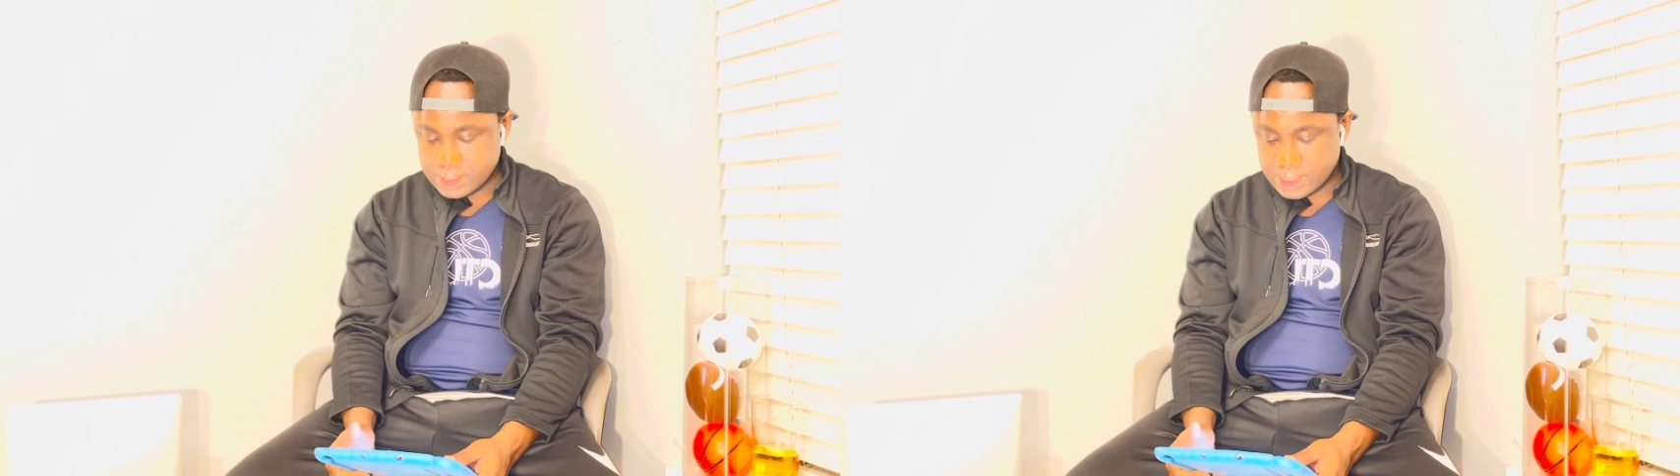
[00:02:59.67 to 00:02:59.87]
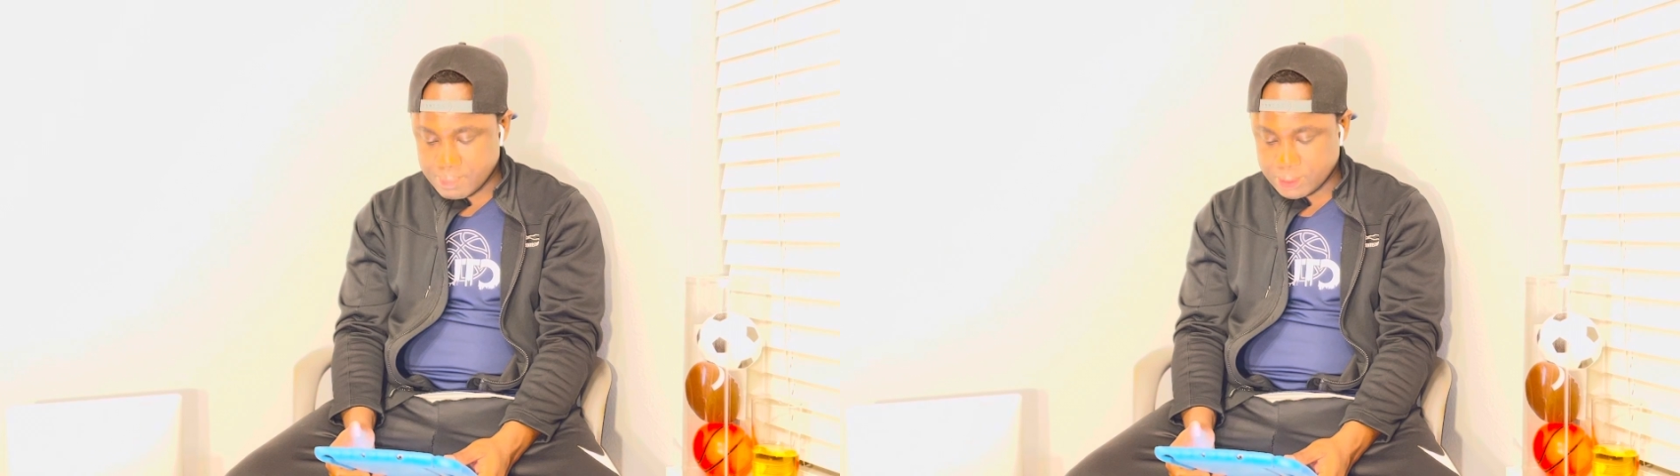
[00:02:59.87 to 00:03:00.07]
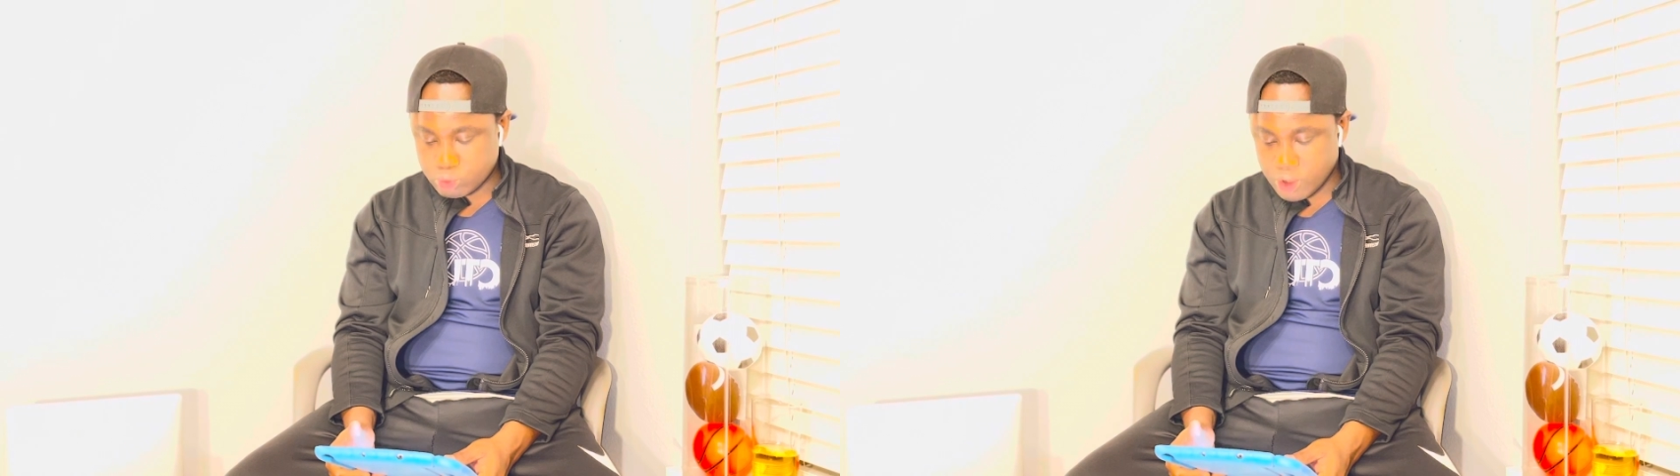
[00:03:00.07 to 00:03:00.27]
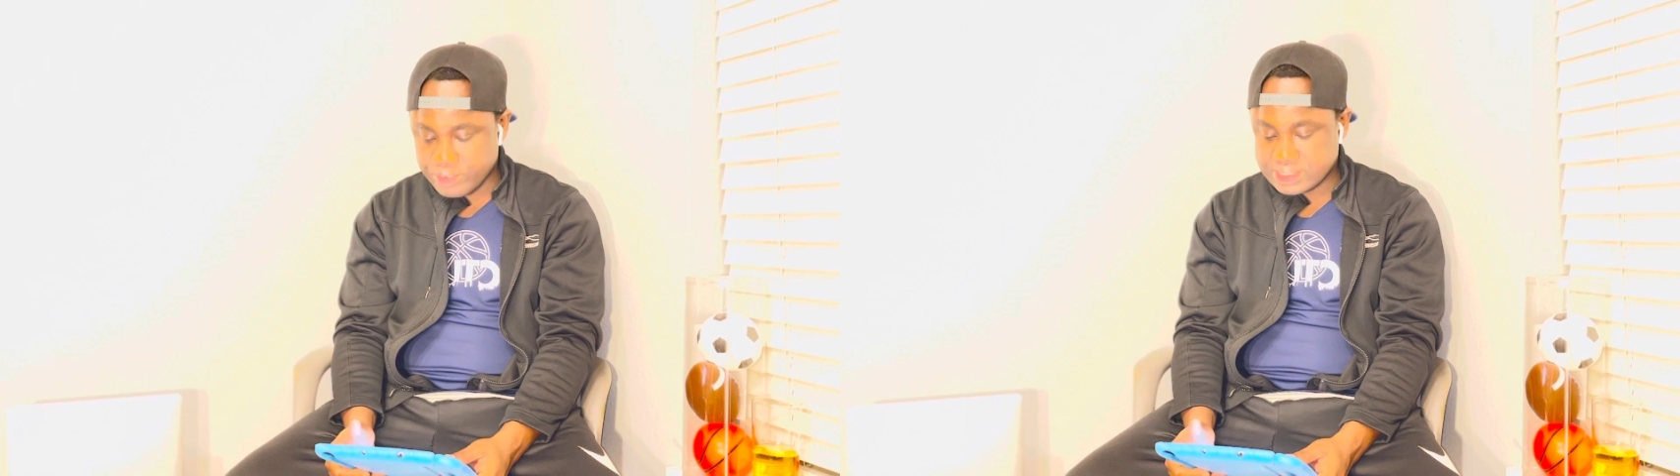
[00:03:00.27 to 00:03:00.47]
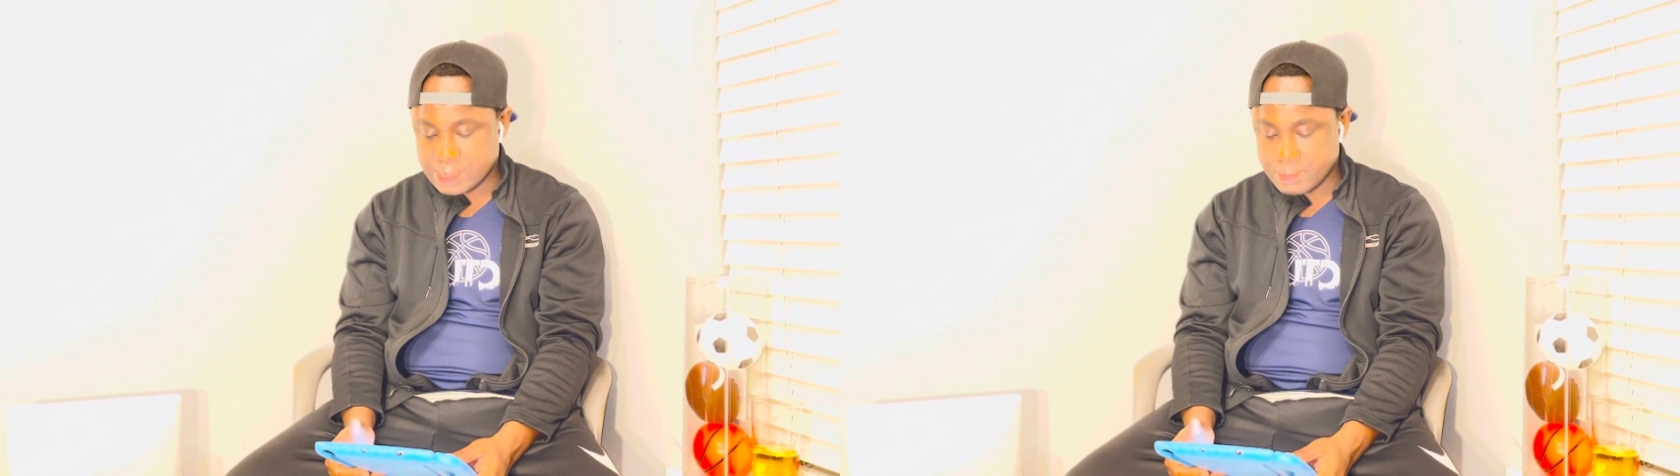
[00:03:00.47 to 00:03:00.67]
Number 12
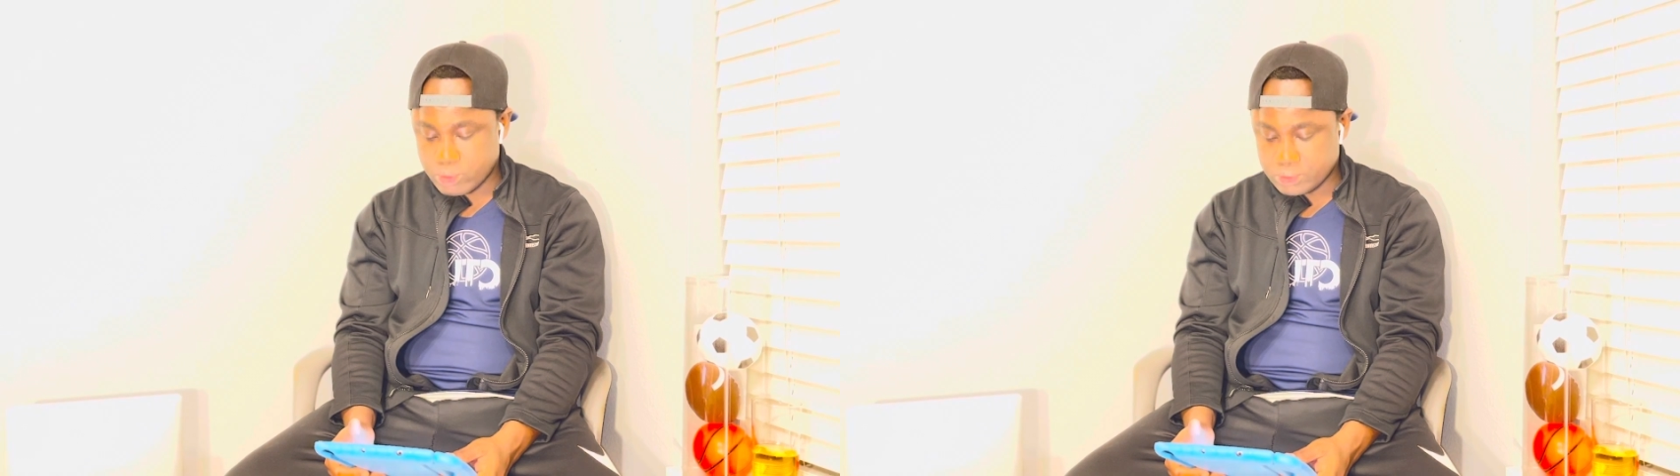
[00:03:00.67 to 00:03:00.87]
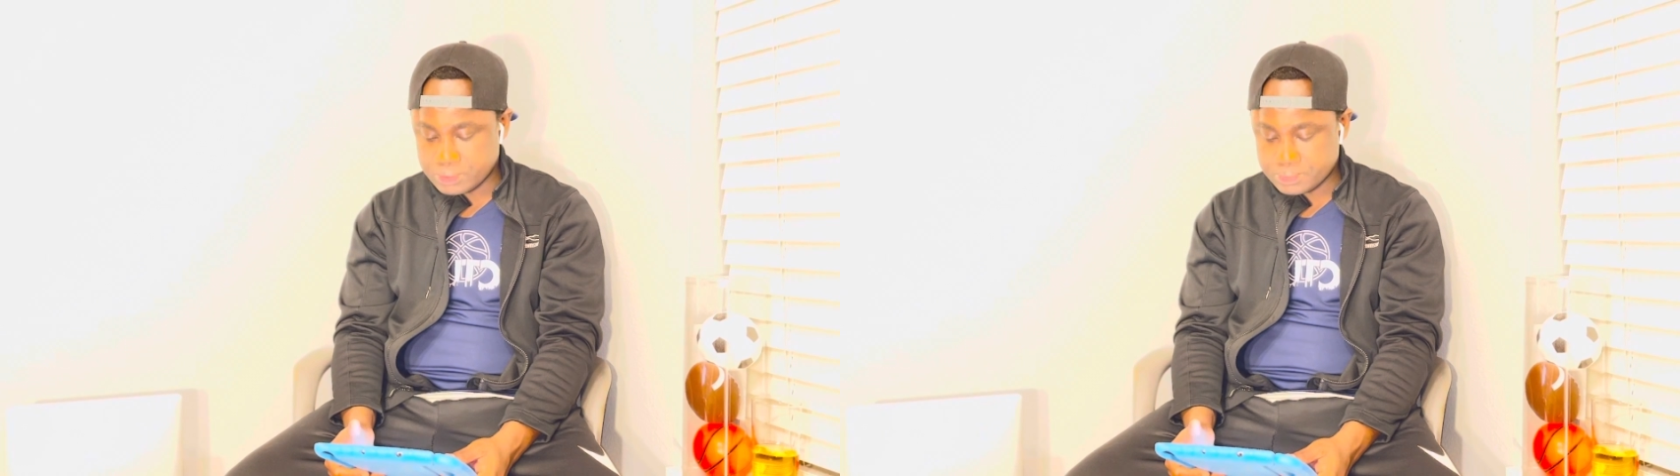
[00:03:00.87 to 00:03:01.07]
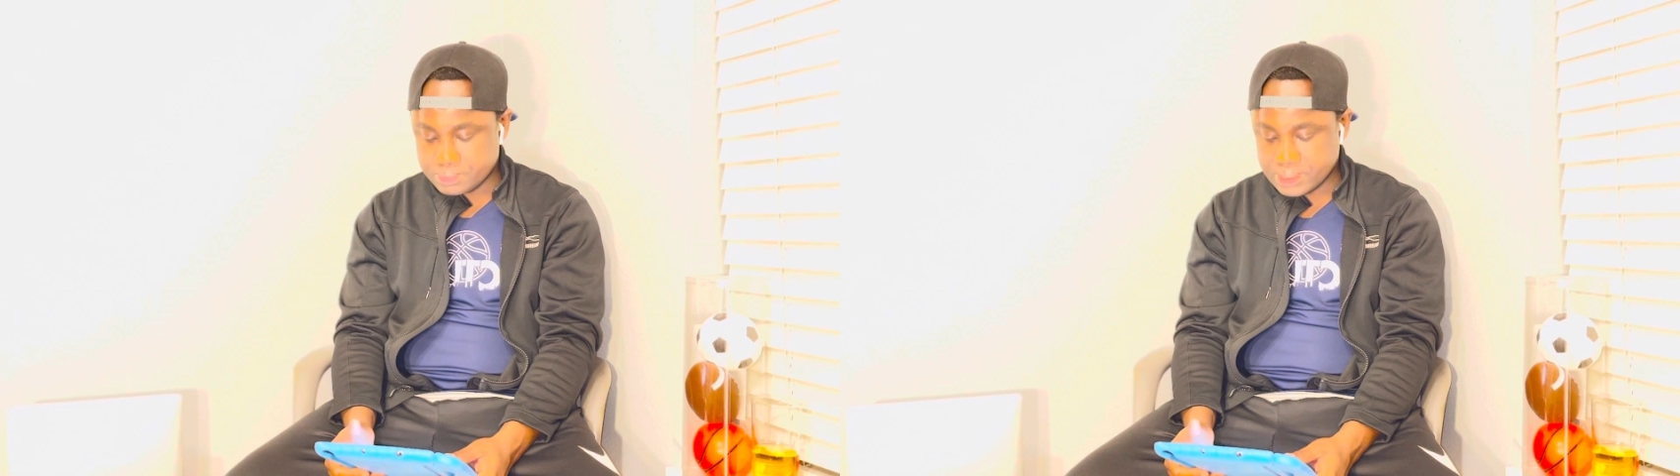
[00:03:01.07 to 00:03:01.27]
is Cameroon.